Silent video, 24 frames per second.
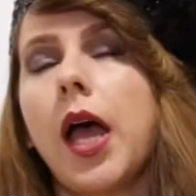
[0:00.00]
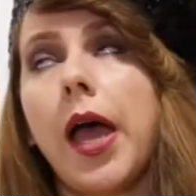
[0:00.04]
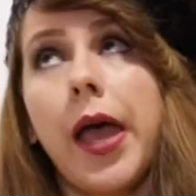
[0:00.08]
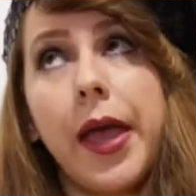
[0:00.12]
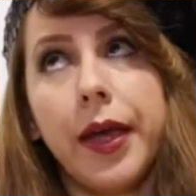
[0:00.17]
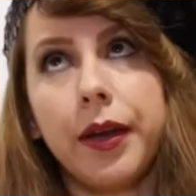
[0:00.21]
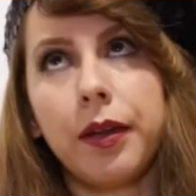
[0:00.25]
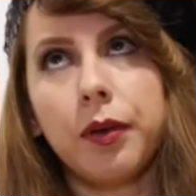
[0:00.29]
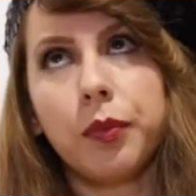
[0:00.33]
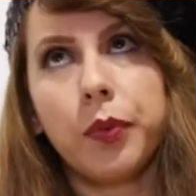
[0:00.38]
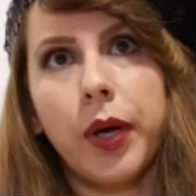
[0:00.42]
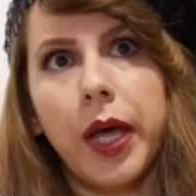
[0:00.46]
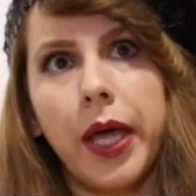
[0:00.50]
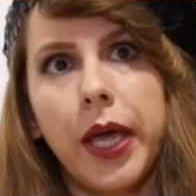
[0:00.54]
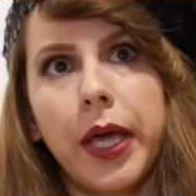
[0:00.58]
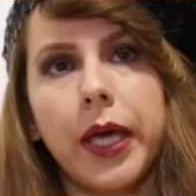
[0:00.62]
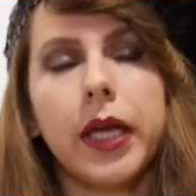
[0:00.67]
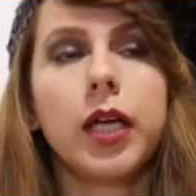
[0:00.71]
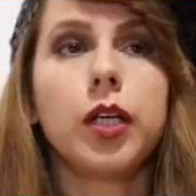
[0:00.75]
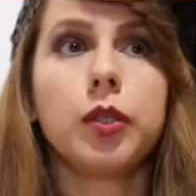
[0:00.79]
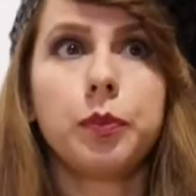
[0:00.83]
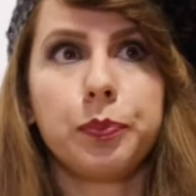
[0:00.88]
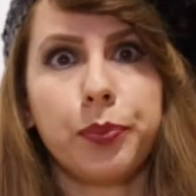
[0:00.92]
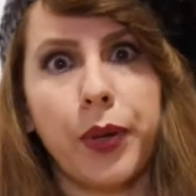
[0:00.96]

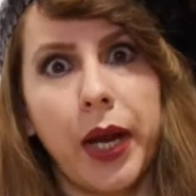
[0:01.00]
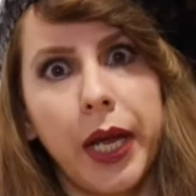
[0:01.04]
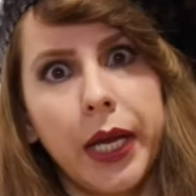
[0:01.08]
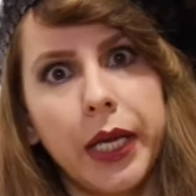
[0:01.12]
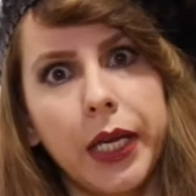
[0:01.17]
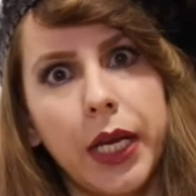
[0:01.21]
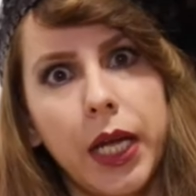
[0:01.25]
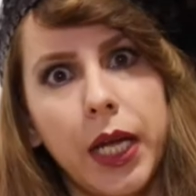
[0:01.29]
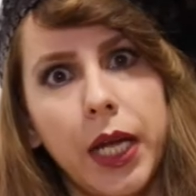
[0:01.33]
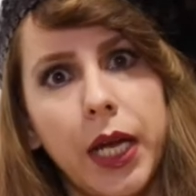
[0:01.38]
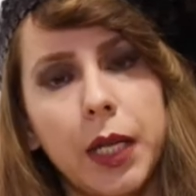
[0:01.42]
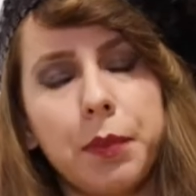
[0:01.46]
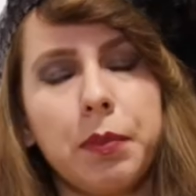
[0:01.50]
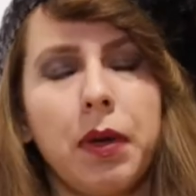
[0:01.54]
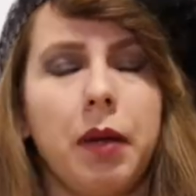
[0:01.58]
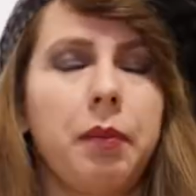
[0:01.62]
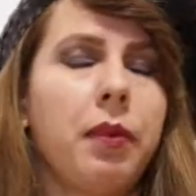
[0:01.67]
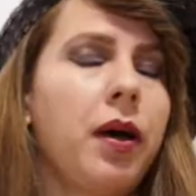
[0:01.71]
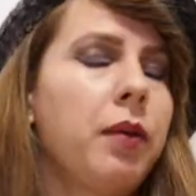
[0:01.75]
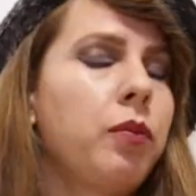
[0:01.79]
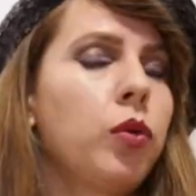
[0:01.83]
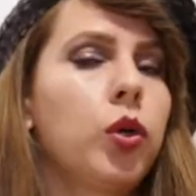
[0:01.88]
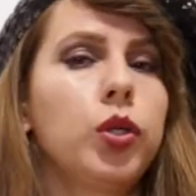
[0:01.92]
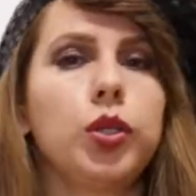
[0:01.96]
Anyway, I got pregnant. My
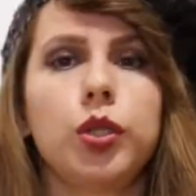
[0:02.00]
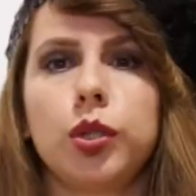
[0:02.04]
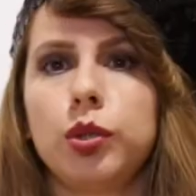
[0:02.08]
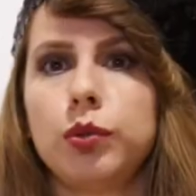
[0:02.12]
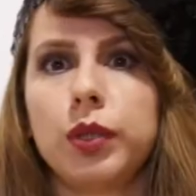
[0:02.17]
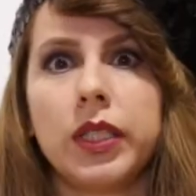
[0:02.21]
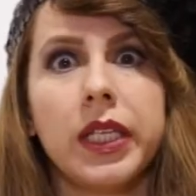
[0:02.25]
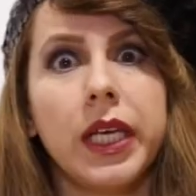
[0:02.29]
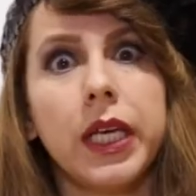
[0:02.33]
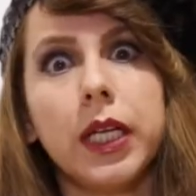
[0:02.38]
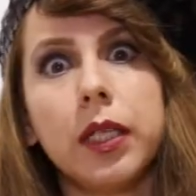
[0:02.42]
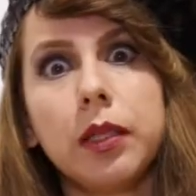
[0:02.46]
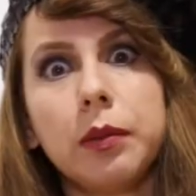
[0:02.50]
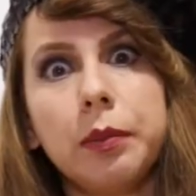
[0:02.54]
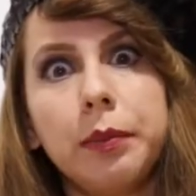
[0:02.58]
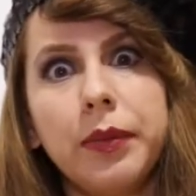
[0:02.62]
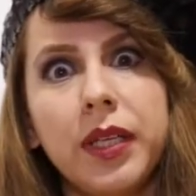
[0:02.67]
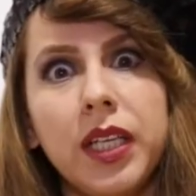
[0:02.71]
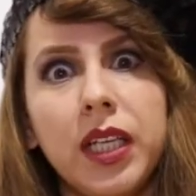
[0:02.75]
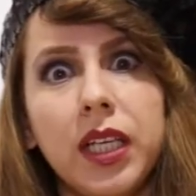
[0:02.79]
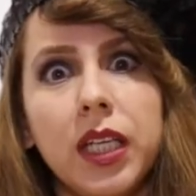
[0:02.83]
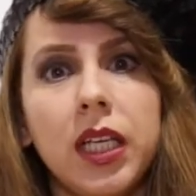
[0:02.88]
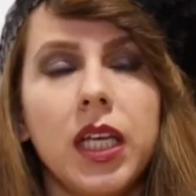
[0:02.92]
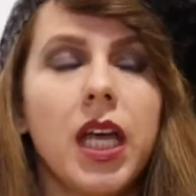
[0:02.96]
mom wanted to kill
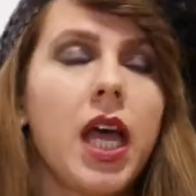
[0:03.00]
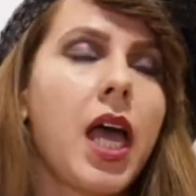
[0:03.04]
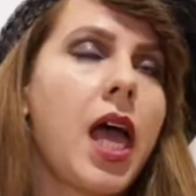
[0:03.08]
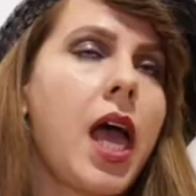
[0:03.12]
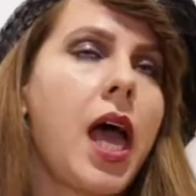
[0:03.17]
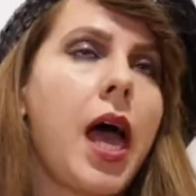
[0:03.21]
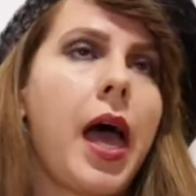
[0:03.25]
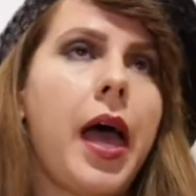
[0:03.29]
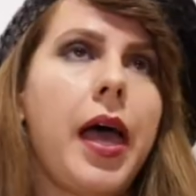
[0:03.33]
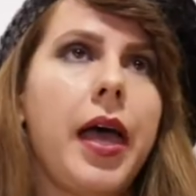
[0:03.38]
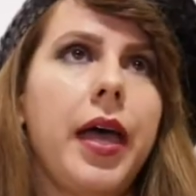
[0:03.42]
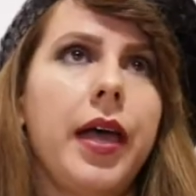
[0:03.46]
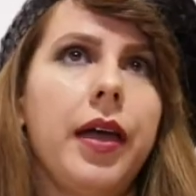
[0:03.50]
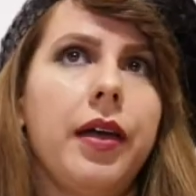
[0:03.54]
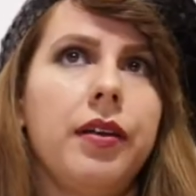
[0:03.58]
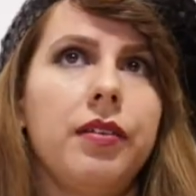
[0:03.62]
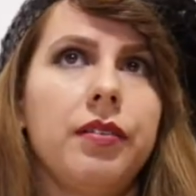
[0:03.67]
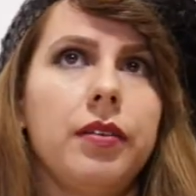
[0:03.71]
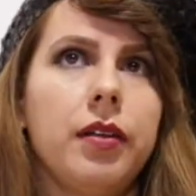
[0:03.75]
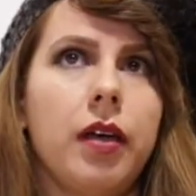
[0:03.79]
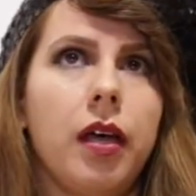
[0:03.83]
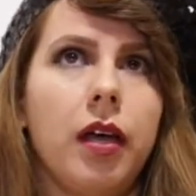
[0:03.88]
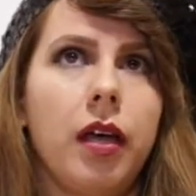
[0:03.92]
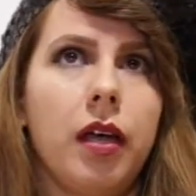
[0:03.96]
me
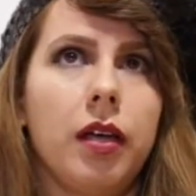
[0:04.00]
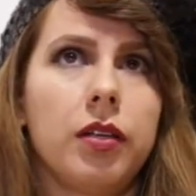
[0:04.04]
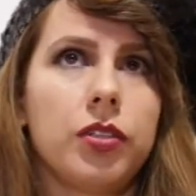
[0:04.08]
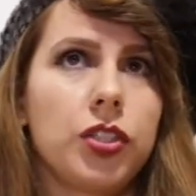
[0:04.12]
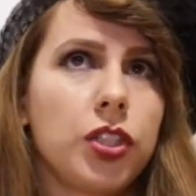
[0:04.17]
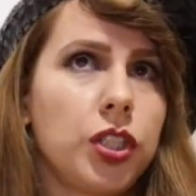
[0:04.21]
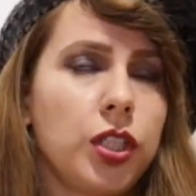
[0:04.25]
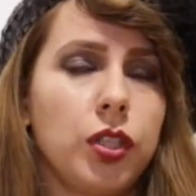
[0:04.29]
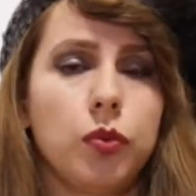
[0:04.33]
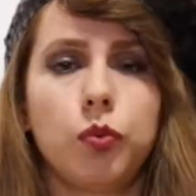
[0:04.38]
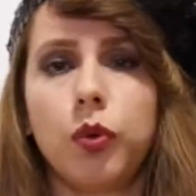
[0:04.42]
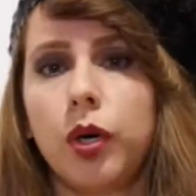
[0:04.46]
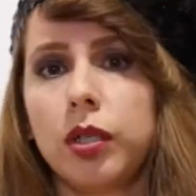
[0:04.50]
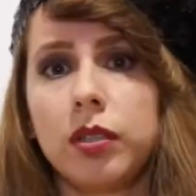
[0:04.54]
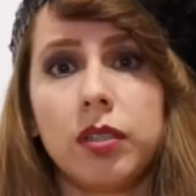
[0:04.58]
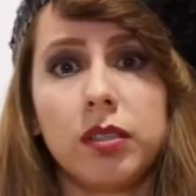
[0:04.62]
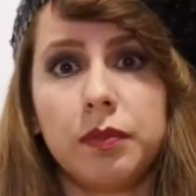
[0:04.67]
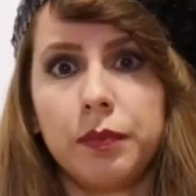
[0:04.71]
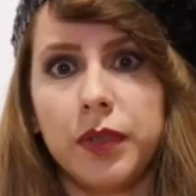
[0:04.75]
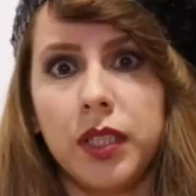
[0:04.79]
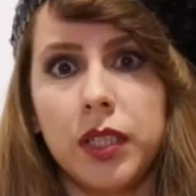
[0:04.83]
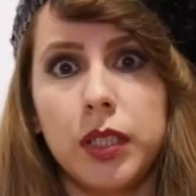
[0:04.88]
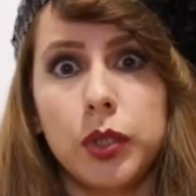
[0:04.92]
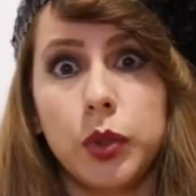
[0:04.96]
and uh, she
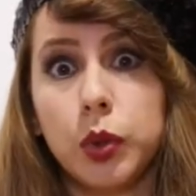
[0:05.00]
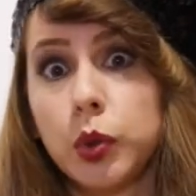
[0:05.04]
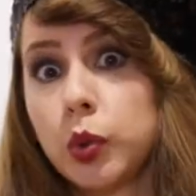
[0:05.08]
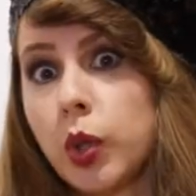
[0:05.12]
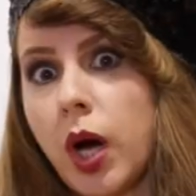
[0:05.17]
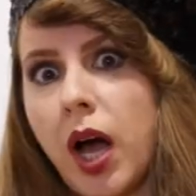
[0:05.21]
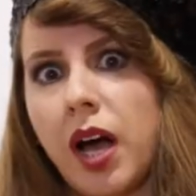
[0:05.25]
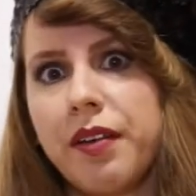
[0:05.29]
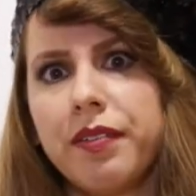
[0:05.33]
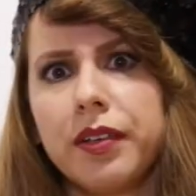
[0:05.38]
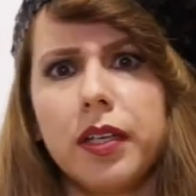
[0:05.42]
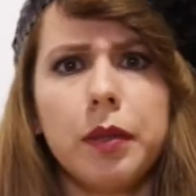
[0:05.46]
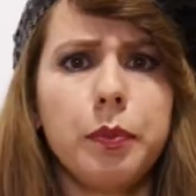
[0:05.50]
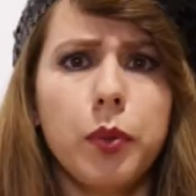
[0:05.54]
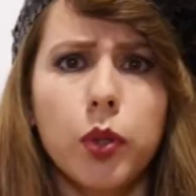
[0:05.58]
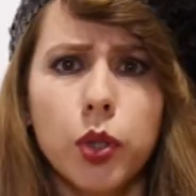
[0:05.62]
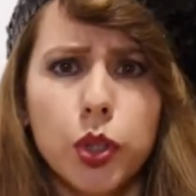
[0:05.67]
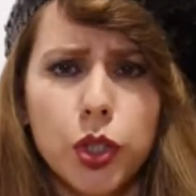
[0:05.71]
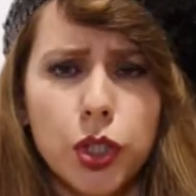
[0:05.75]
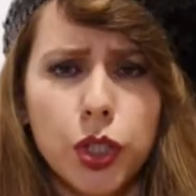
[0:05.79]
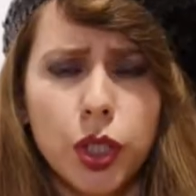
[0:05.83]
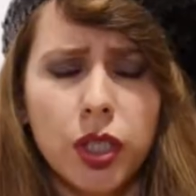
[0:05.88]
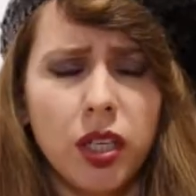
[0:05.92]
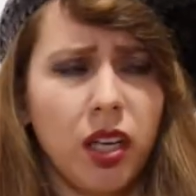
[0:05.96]
wanted me to have an
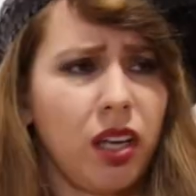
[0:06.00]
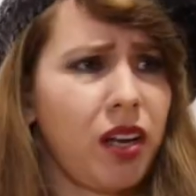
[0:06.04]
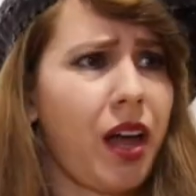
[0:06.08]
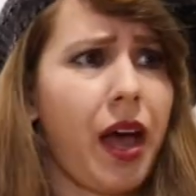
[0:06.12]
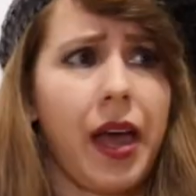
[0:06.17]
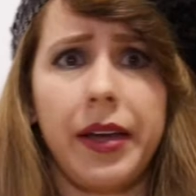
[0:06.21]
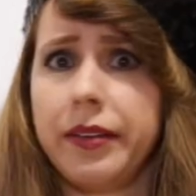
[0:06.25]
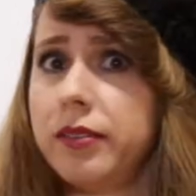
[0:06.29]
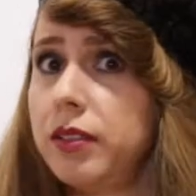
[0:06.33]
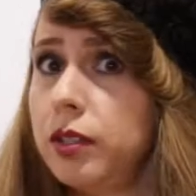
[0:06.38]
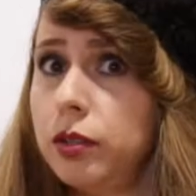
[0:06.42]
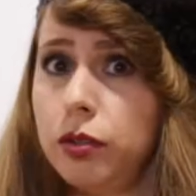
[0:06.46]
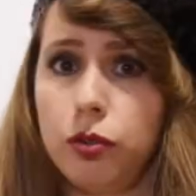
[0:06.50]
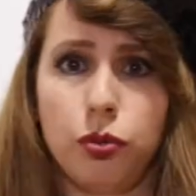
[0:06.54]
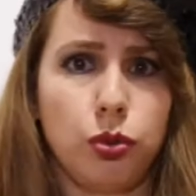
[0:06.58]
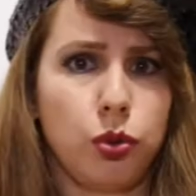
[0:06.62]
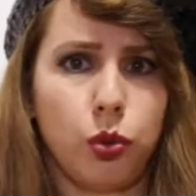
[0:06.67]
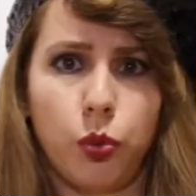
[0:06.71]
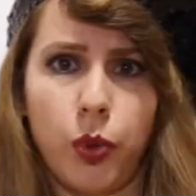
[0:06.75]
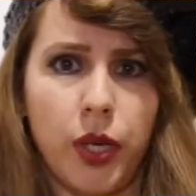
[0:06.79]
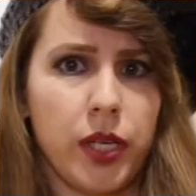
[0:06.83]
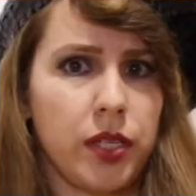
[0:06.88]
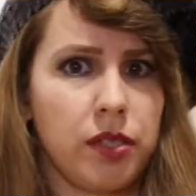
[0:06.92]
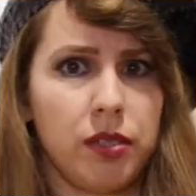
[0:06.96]
abortion and I didn't
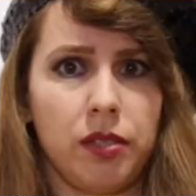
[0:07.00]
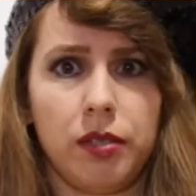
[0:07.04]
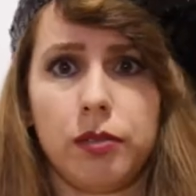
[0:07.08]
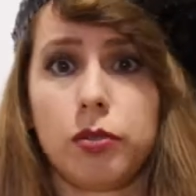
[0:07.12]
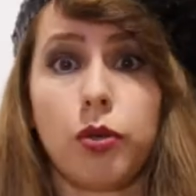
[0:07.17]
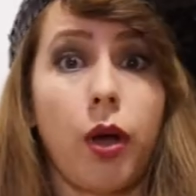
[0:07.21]
do it.